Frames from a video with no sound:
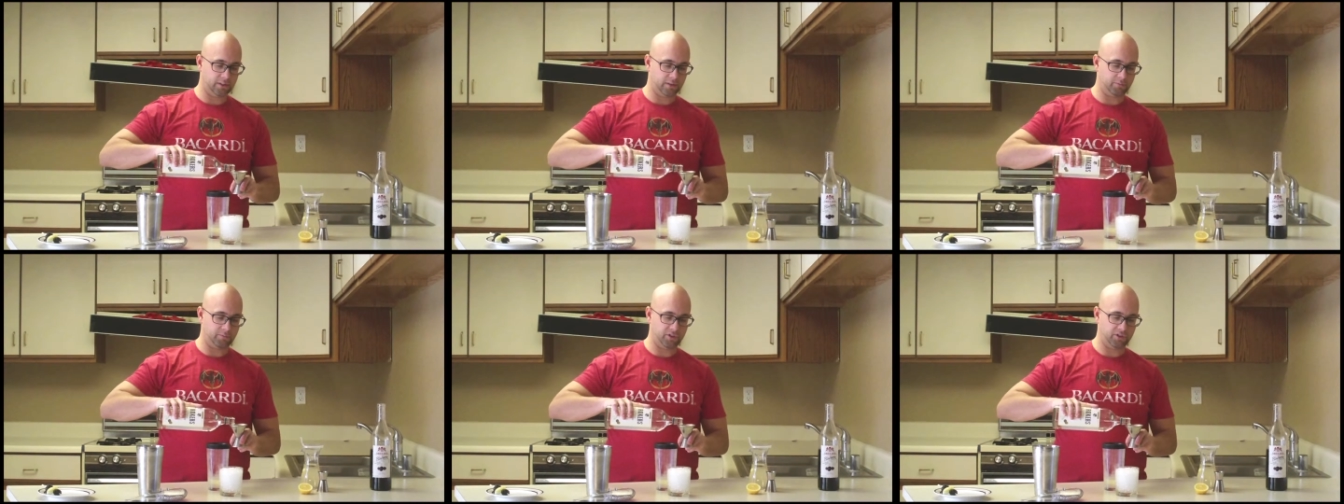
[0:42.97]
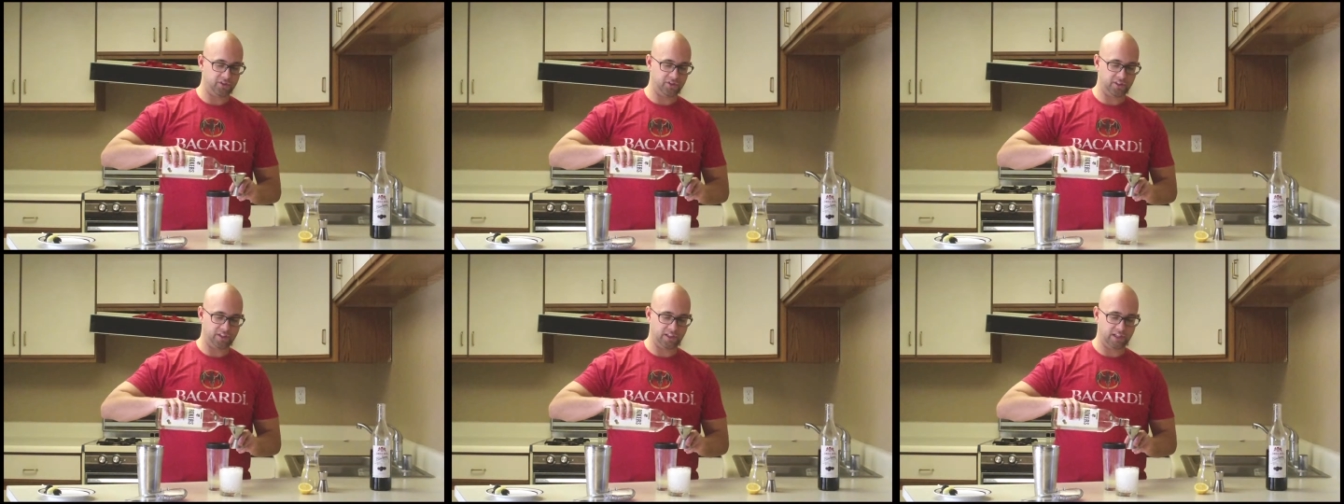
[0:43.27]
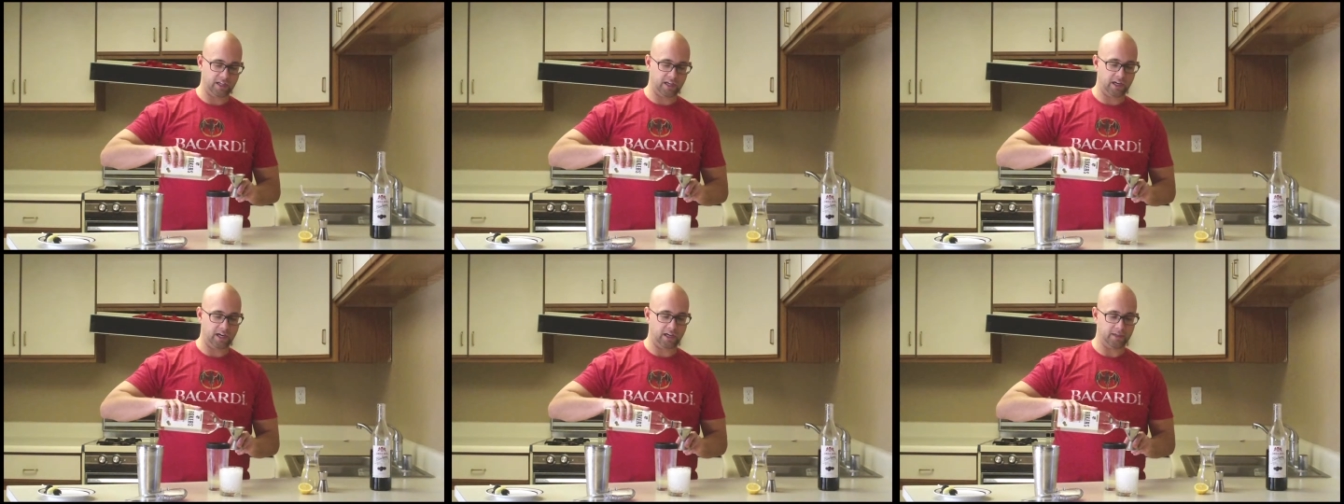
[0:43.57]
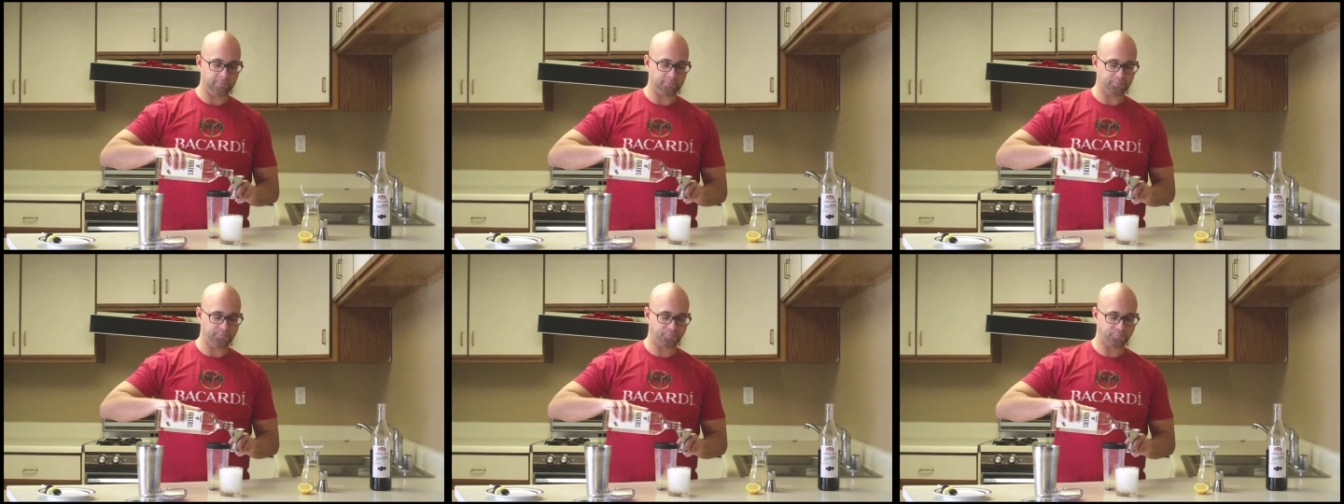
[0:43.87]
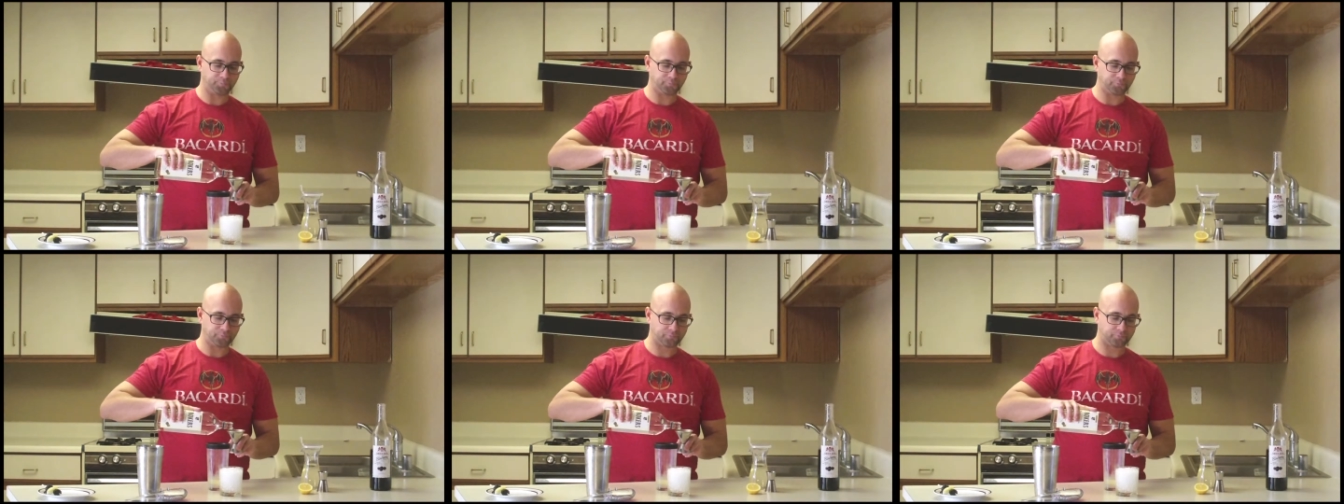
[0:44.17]
I'm using
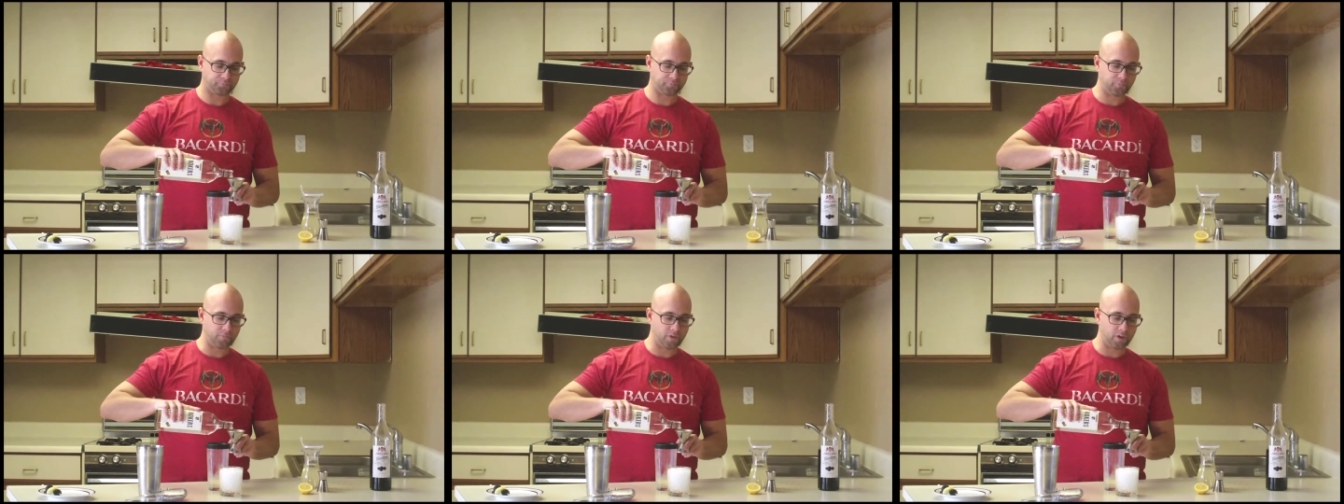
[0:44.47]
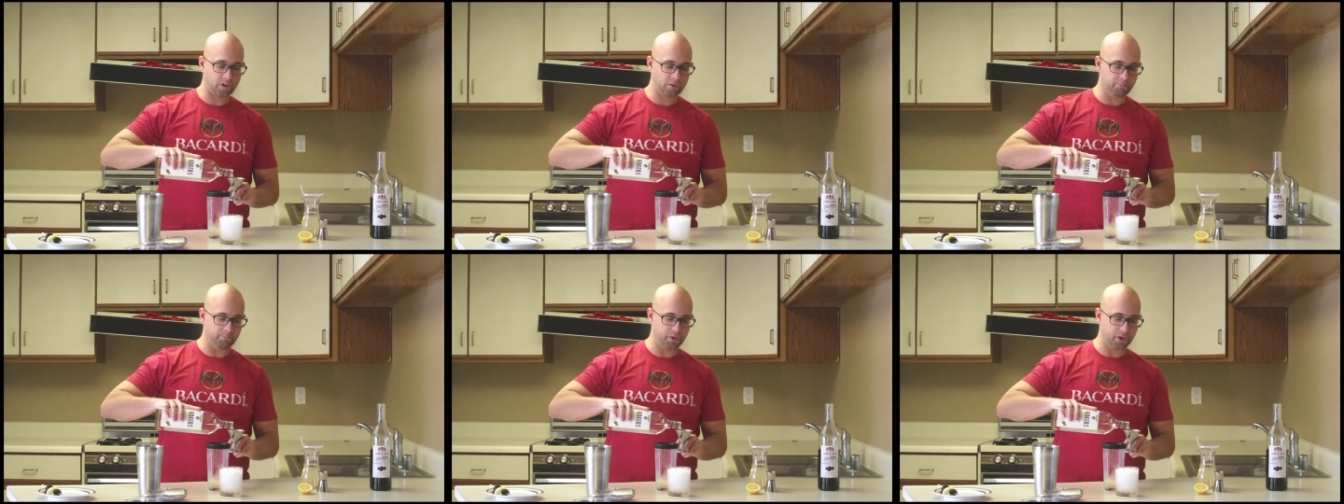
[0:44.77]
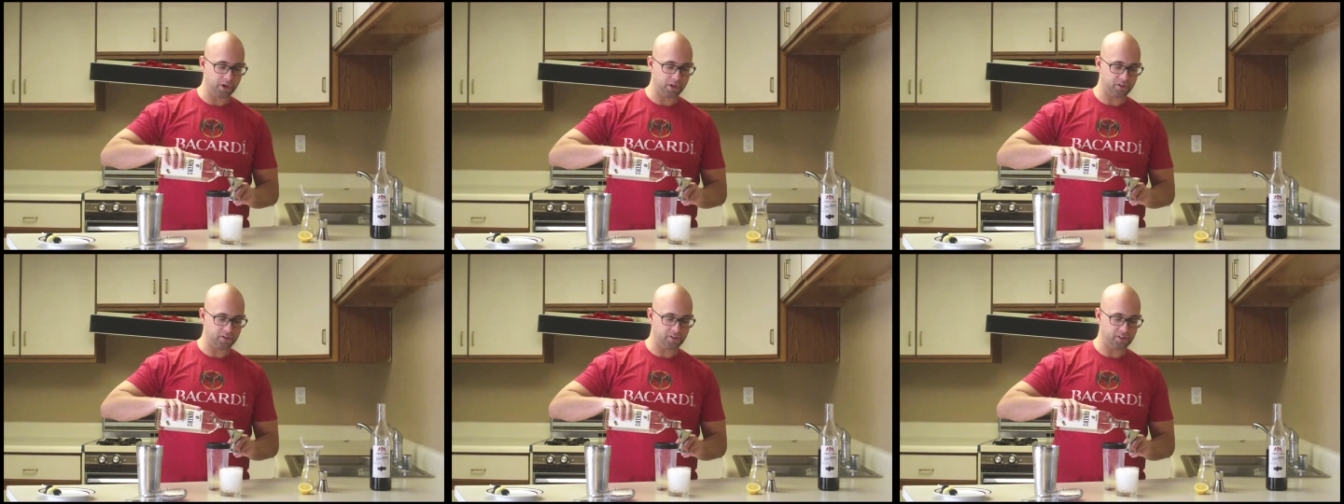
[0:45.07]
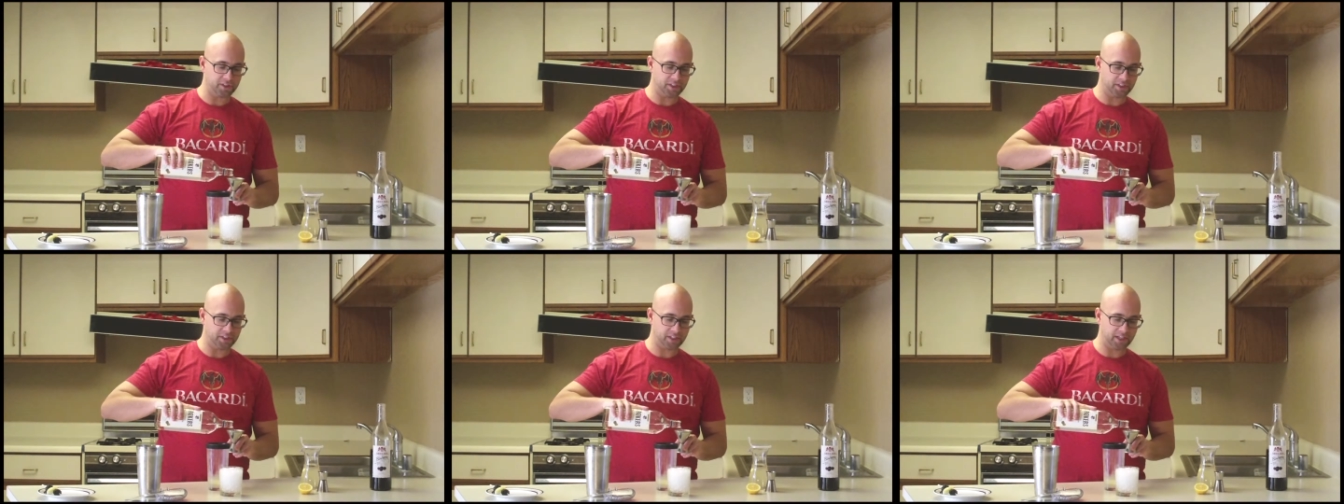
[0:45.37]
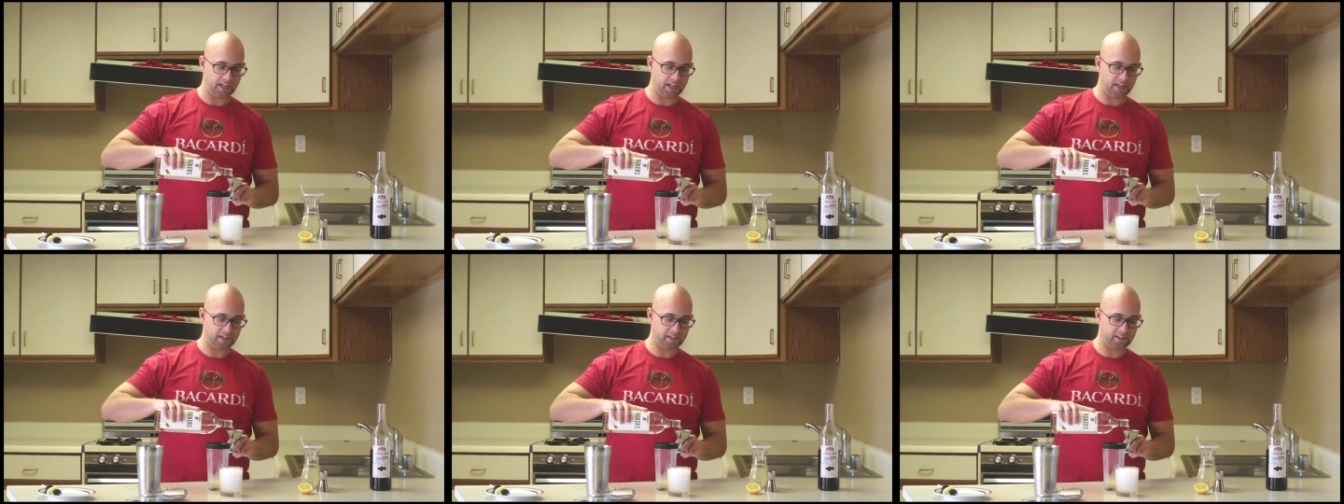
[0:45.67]
Booker's in this
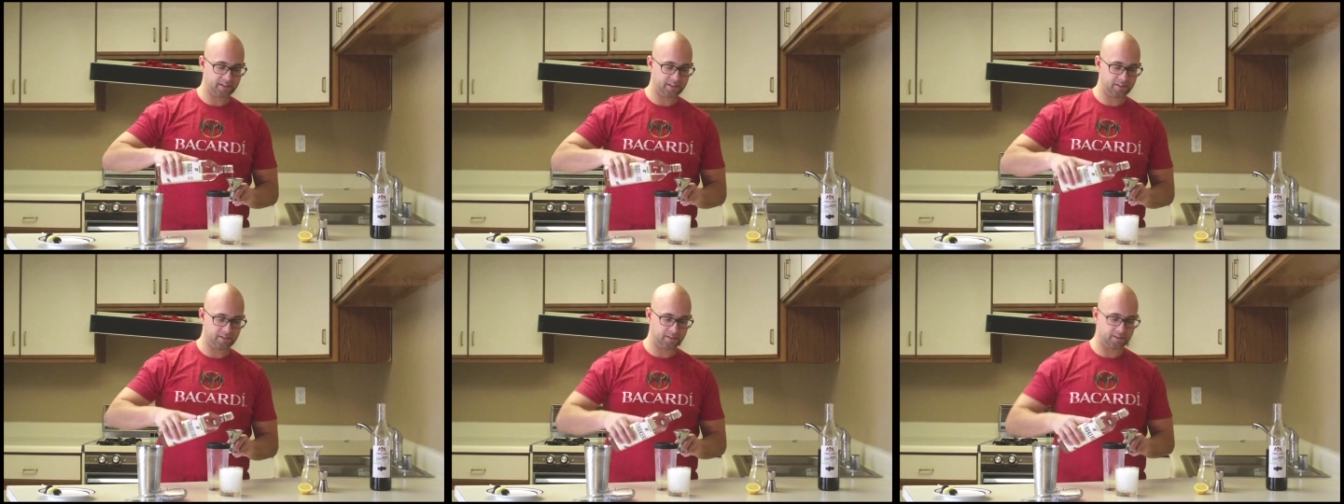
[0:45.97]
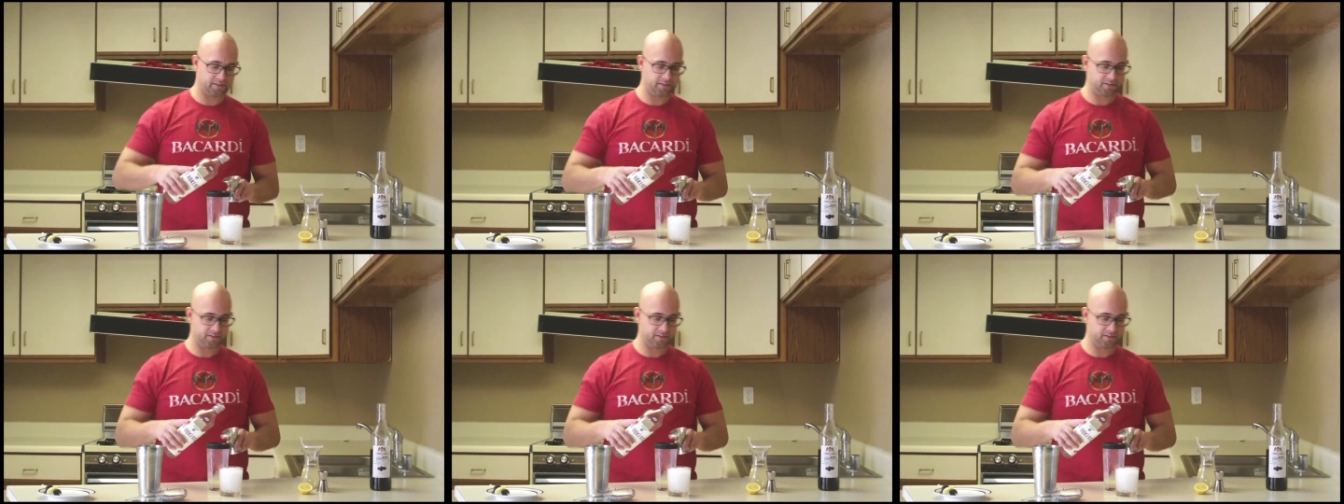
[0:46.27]
case,